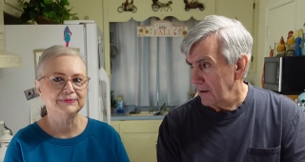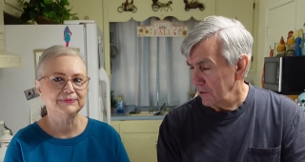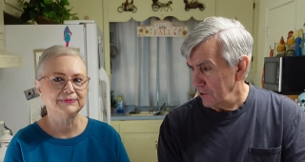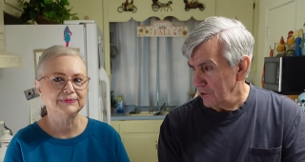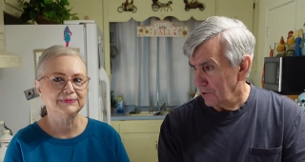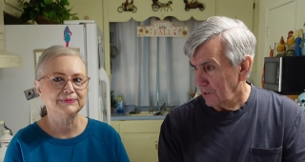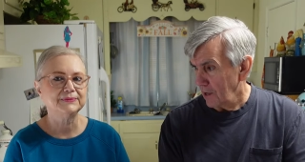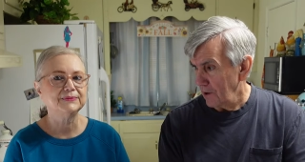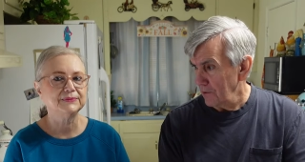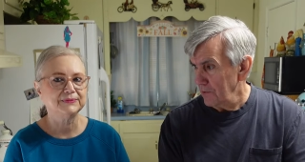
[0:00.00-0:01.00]
Speaker 1: a year
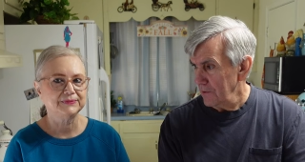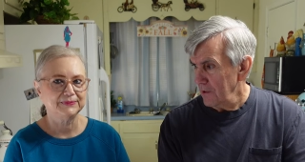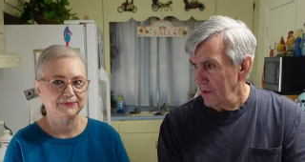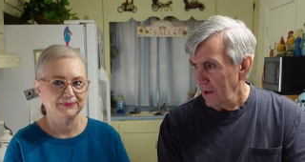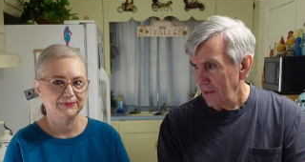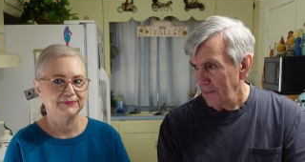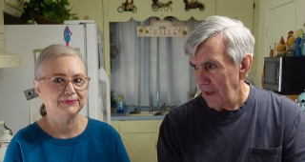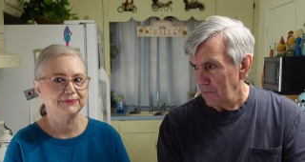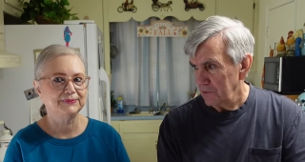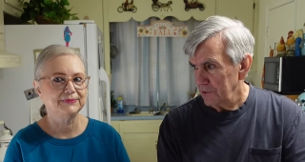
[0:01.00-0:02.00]
ago and
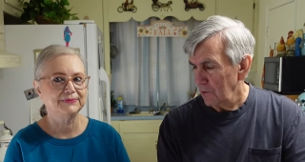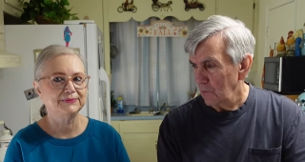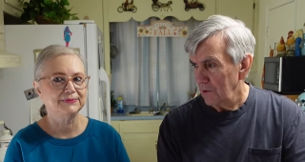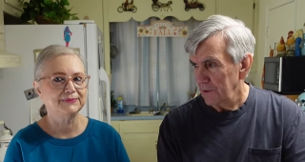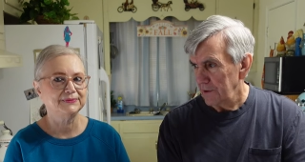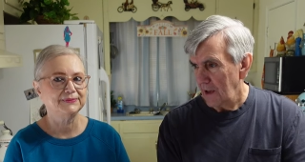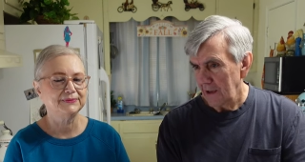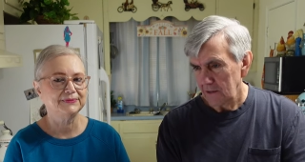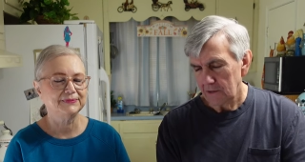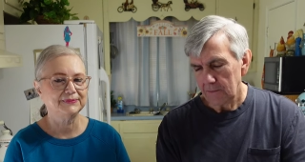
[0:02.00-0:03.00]
that was on one of the
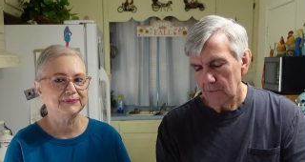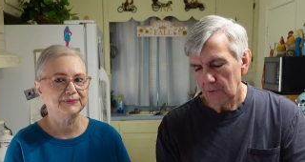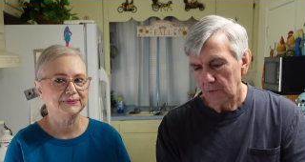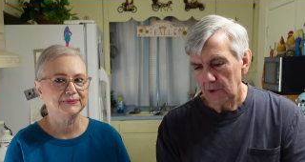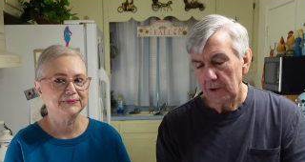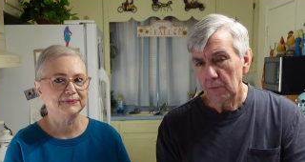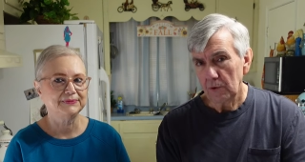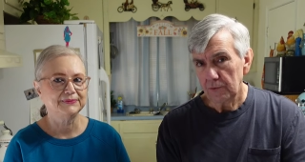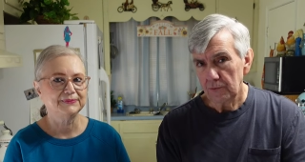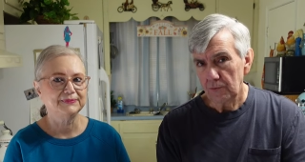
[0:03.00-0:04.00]
days that Marie
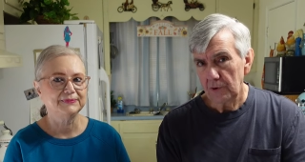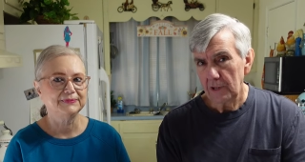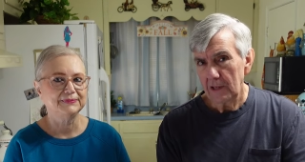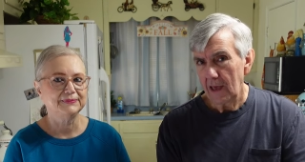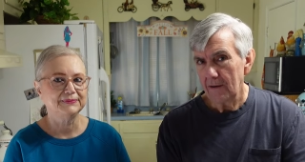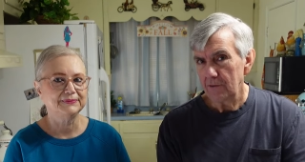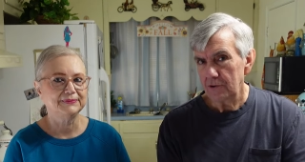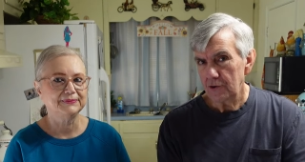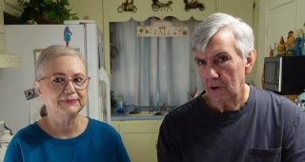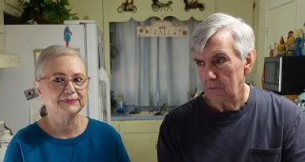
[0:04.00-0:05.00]
was really
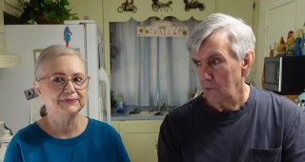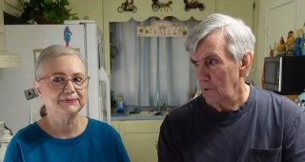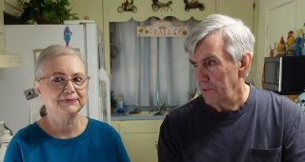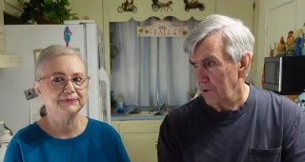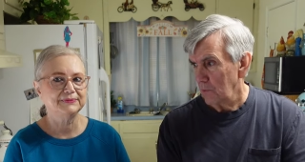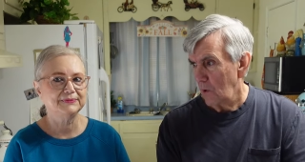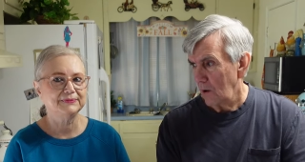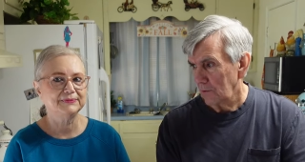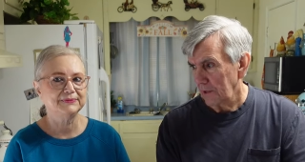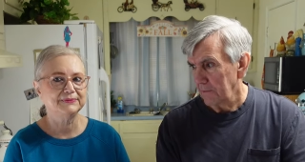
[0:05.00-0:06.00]
having trouble with her
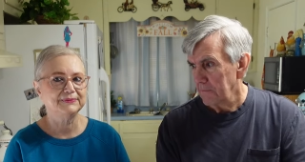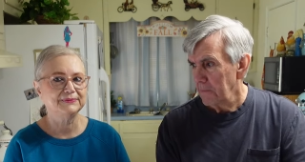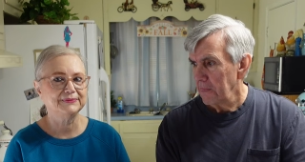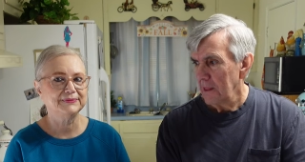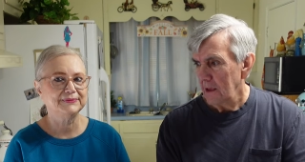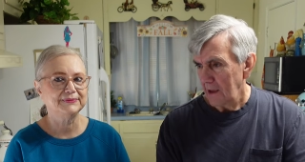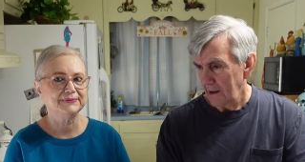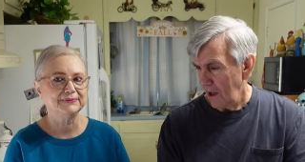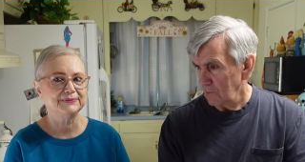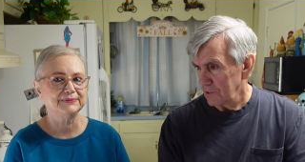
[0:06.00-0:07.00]
walking,
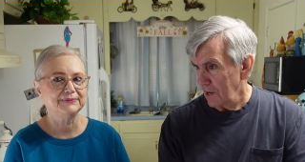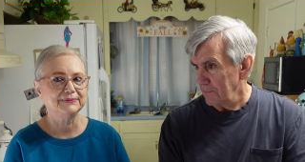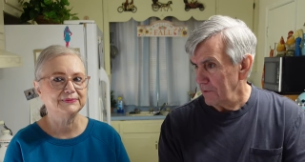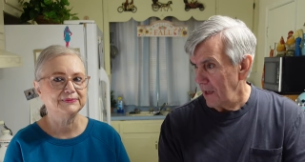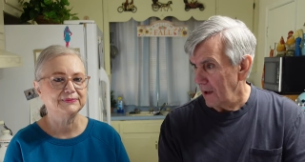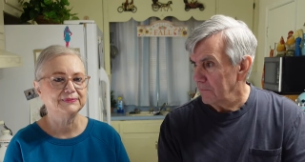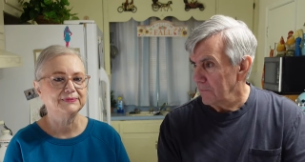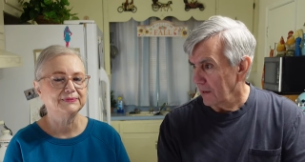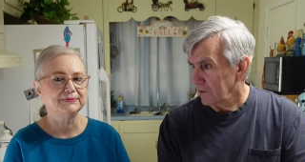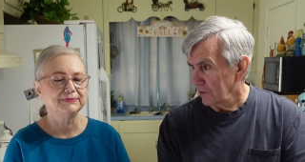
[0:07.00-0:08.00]
and I was helping out
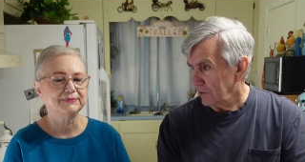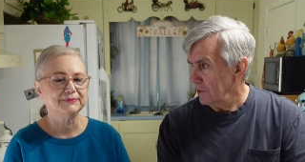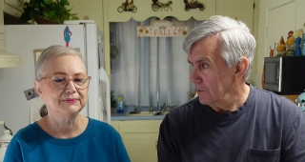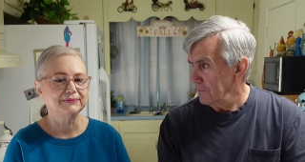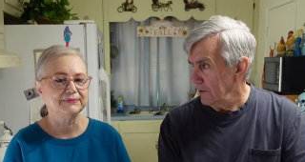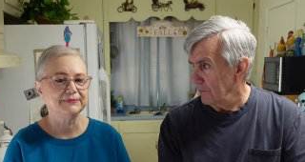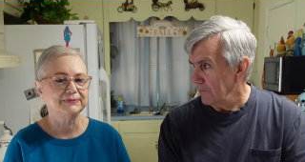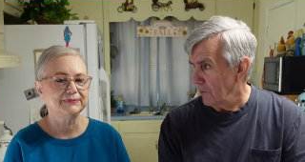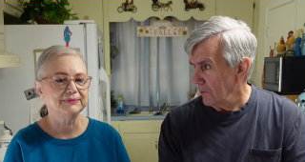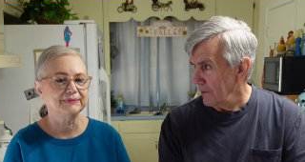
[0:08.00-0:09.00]
by cooking the meal
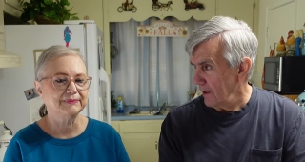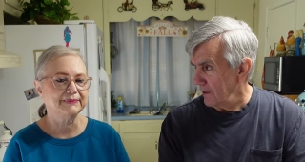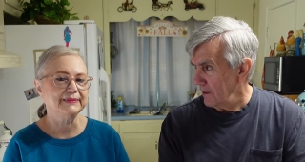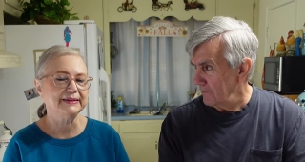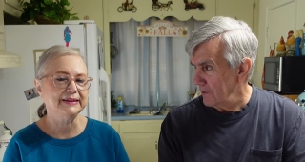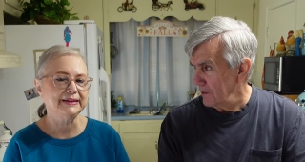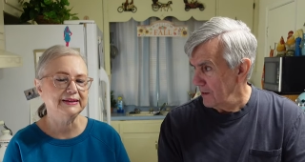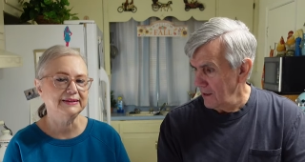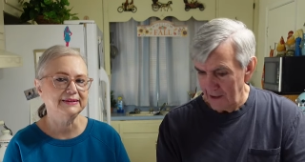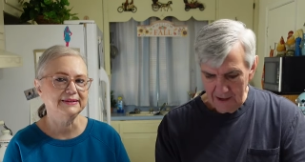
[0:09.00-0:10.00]
for her that evening,
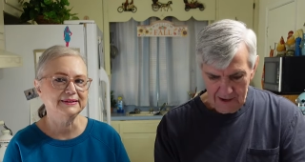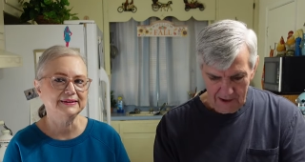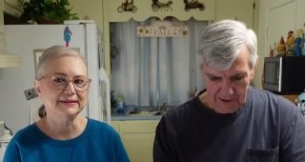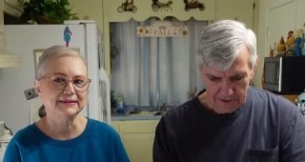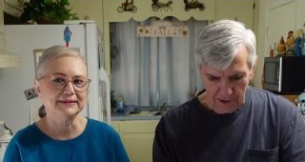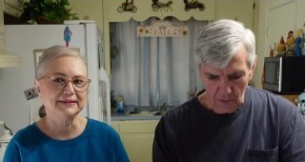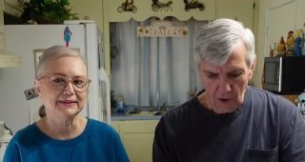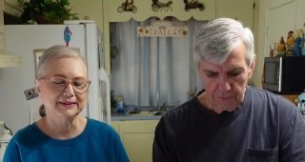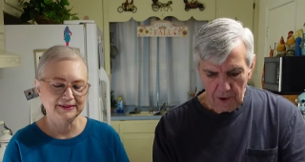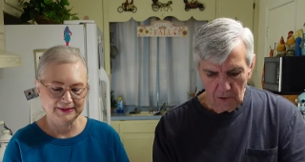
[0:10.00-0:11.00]
mm-hmm. and so
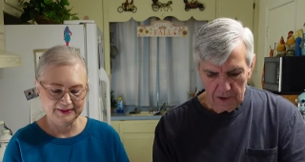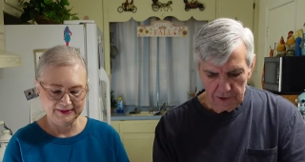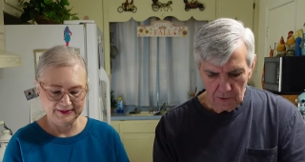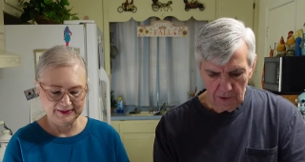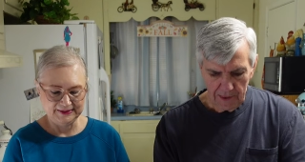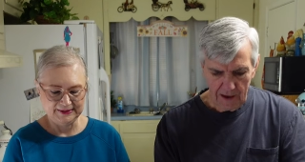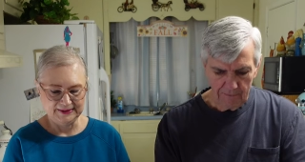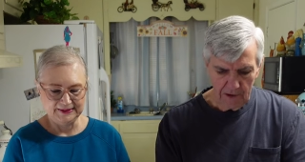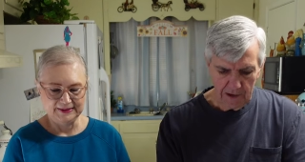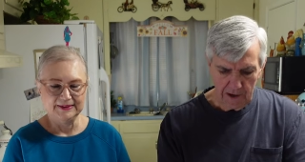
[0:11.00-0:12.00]
hope y'all enjoyed
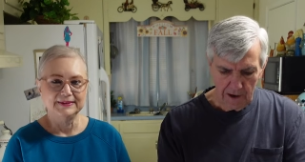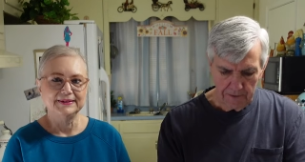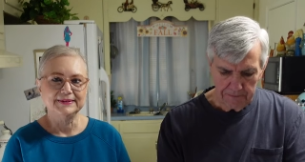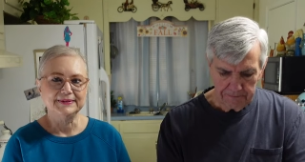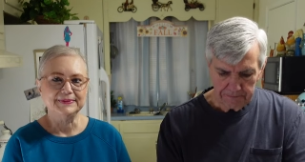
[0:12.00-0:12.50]
that video.